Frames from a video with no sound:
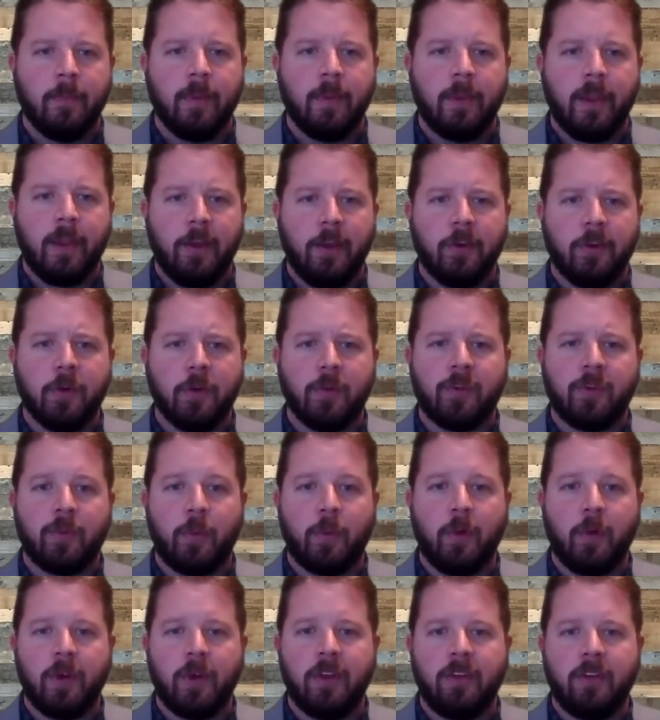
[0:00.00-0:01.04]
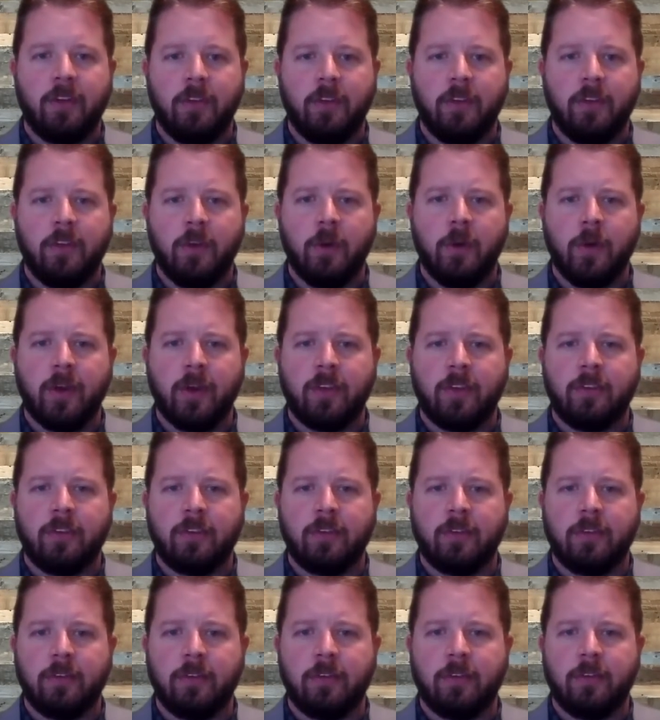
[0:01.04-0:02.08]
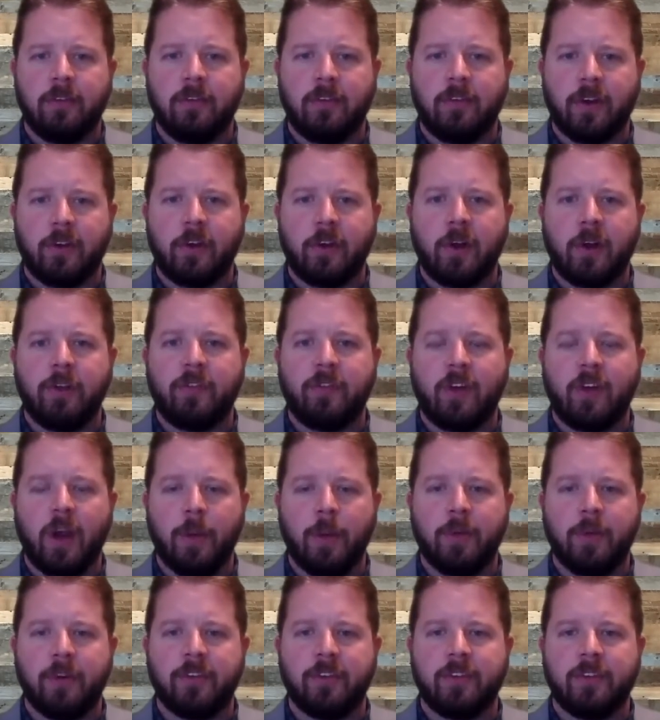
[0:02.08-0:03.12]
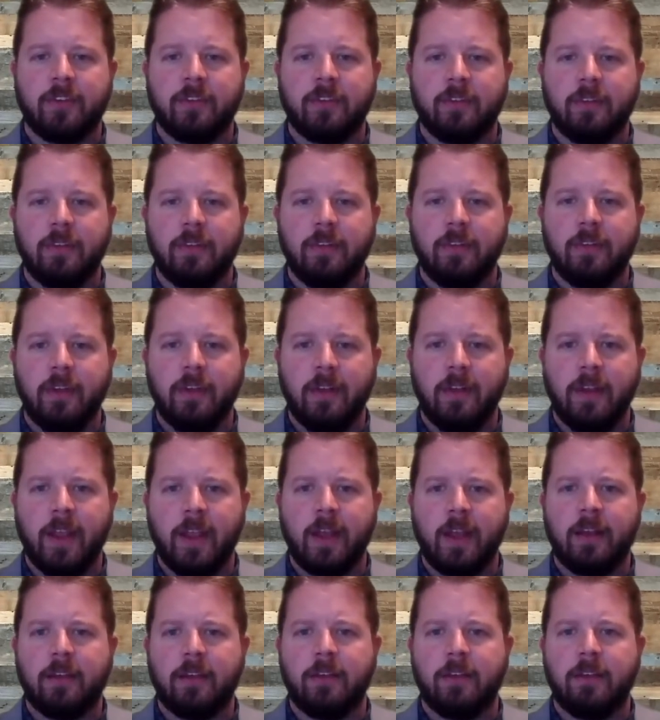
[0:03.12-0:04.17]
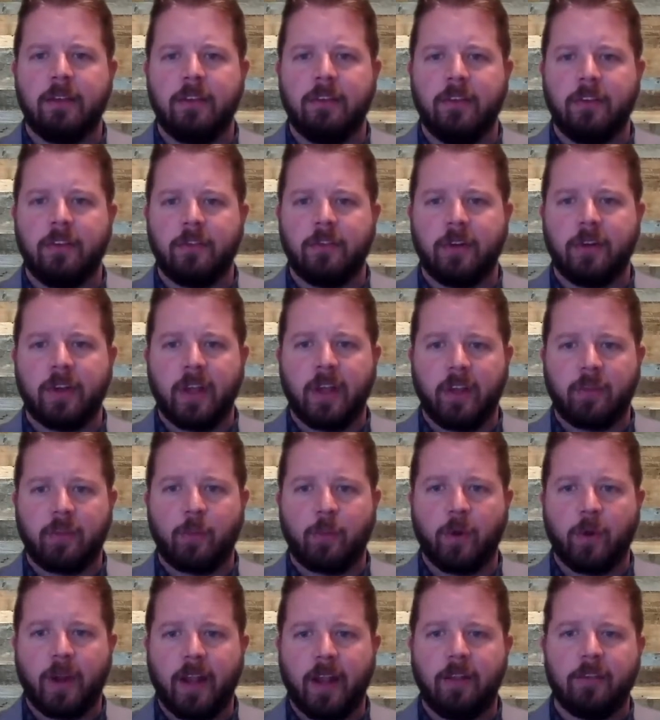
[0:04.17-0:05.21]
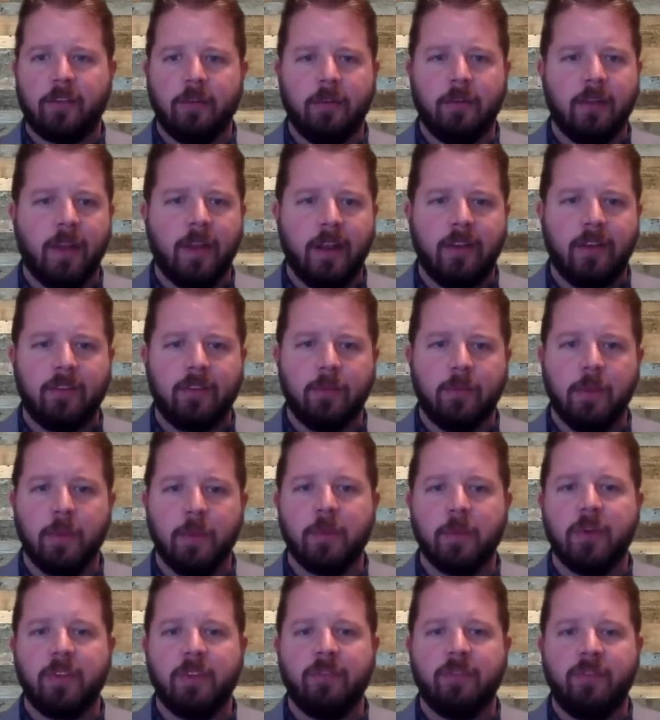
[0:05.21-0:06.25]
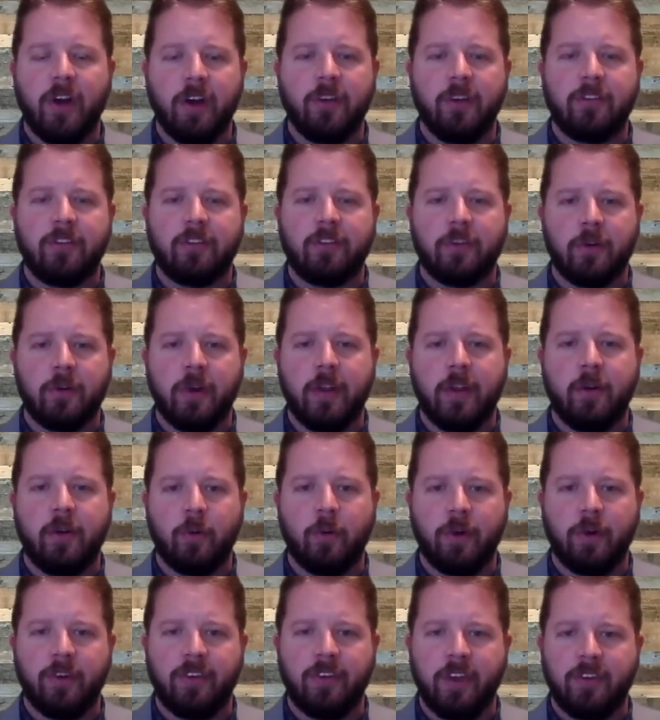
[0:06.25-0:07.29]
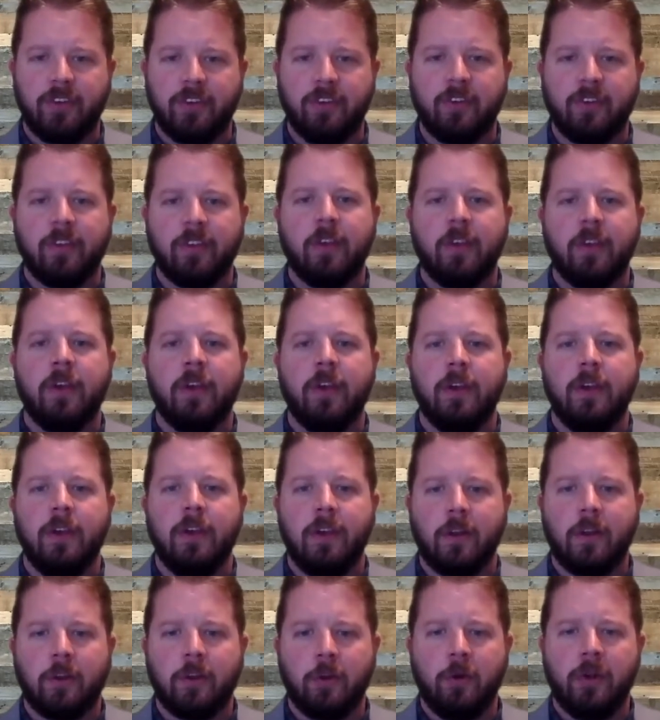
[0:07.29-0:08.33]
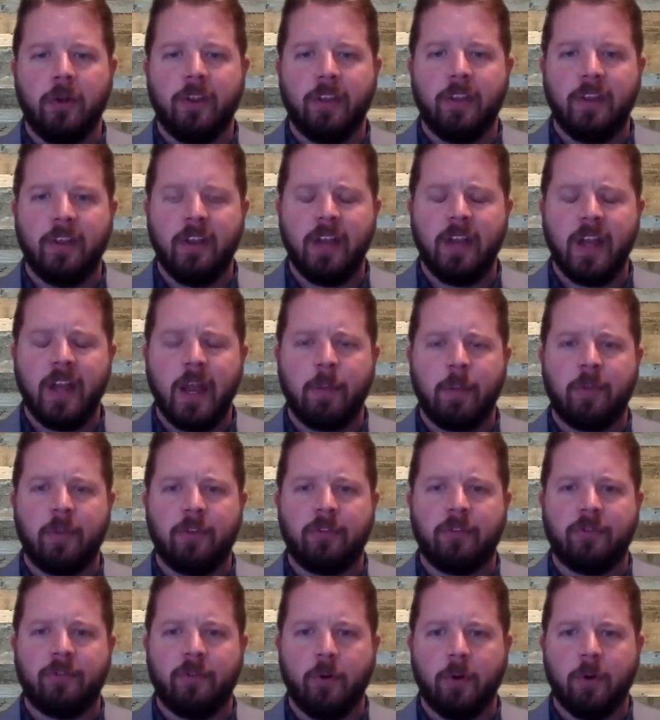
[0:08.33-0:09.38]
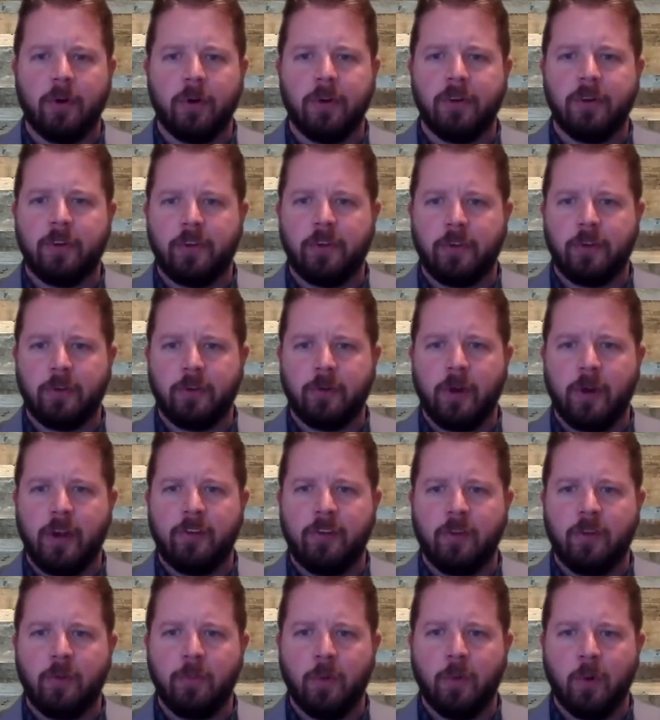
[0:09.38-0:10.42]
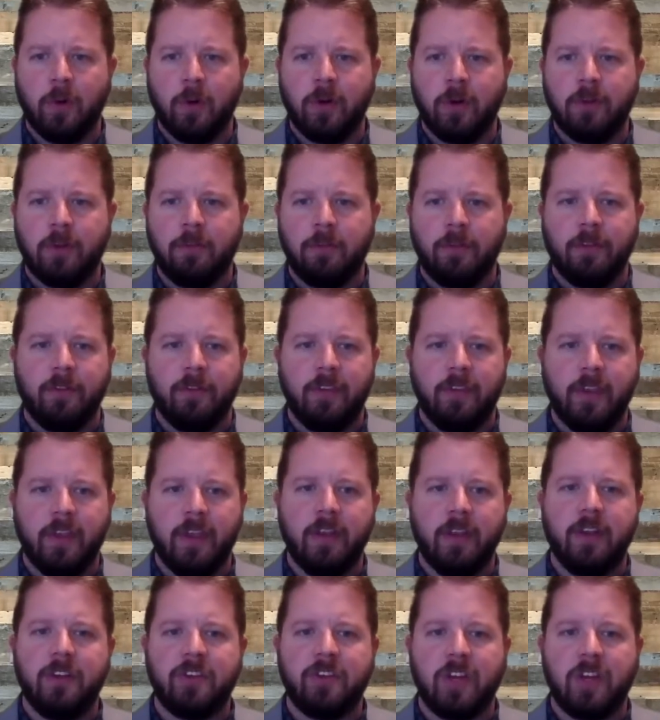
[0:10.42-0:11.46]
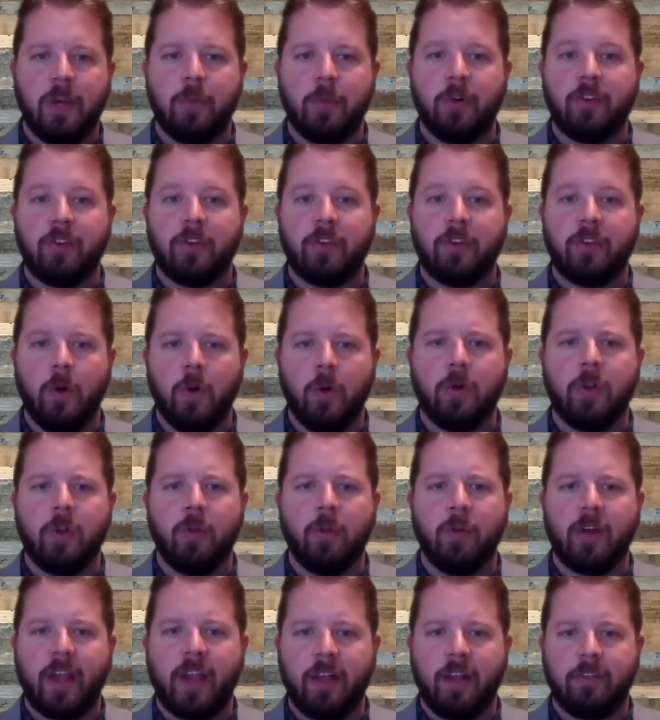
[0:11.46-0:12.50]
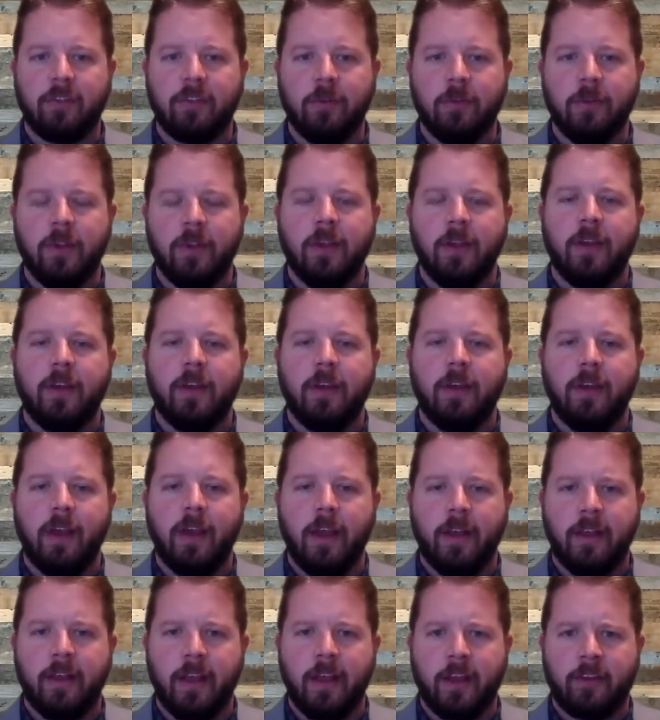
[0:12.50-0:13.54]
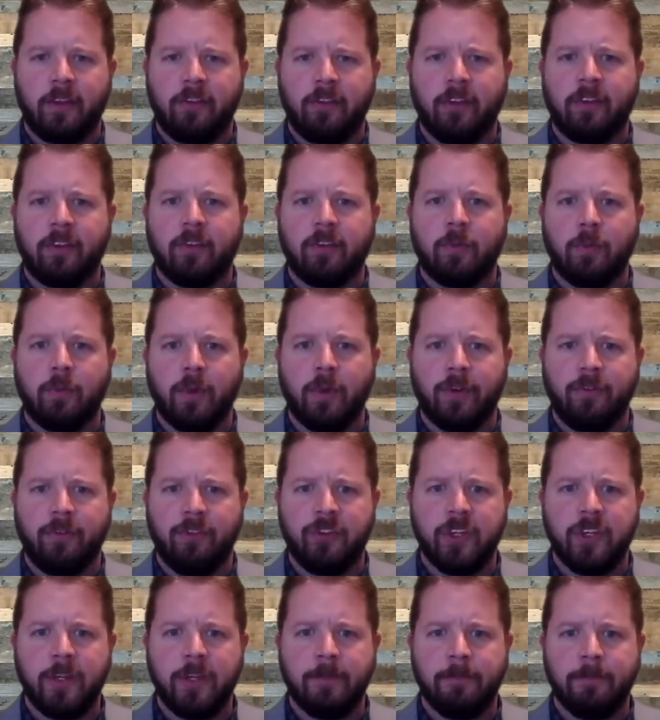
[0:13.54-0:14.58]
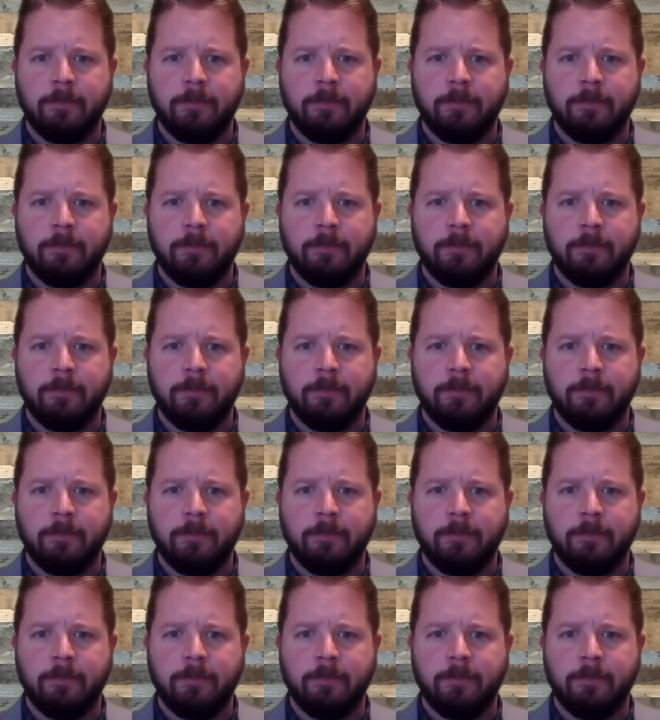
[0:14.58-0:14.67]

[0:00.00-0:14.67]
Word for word: Andrew was appointed to the U S Secretary of Commerce, Indiana District Export Council, and is a member of the various trade organizations, including the Indianapolis Foreign Trade Zone Board, the Indy Chamber's Go Global Council, and Exodus Refugee.